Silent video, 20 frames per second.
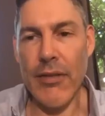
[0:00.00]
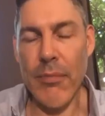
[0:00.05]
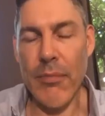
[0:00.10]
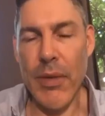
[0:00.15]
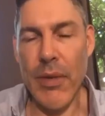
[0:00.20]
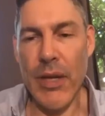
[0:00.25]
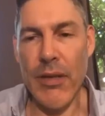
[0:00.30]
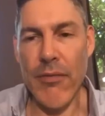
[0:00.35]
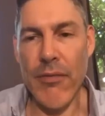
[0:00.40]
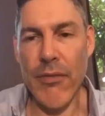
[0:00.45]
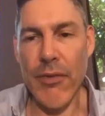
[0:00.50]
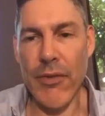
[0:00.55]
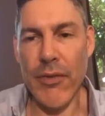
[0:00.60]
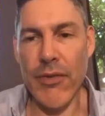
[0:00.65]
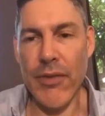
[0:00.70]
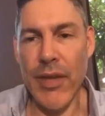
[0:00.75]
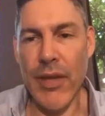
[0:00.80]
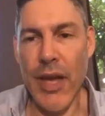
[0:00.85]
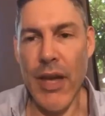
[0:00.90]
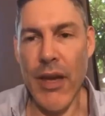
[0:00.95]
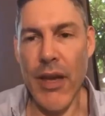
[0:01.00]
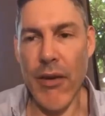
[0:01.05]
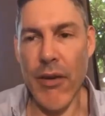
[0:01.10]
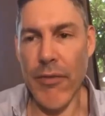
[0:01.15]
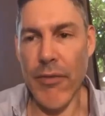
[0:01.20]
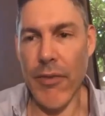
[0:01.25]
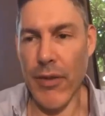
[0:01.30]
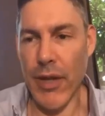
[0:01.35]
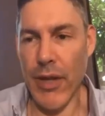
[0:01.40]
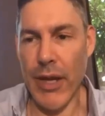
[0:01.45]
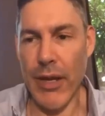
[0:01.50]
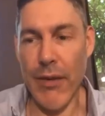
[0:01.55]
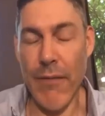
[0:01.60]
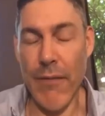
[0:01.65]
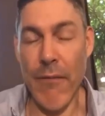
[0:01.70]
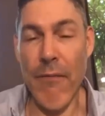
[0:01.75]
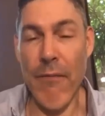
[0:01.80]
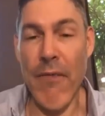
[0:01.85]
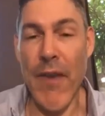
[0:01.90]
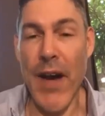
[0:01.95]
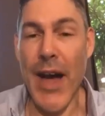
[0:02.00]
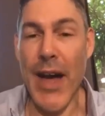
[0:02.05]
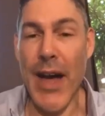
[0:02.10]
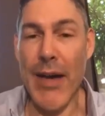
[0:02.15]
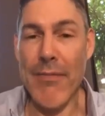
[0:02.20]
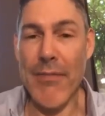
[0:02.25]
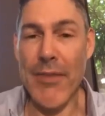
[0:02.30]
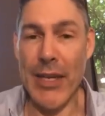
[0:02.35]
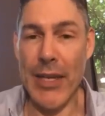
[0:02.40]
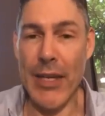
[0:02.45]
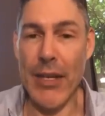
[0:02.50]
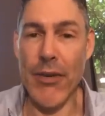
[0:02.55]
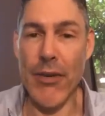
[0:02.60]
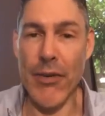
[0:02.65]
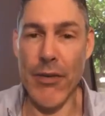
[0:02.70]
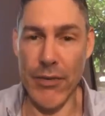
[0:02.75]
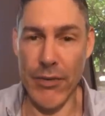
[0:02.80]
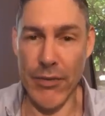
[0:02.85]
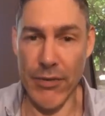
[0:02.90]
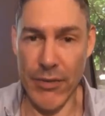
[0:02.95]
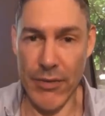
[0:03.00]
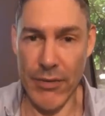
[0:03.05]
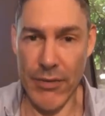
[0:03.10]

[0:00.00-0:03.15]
been for sale for like five years.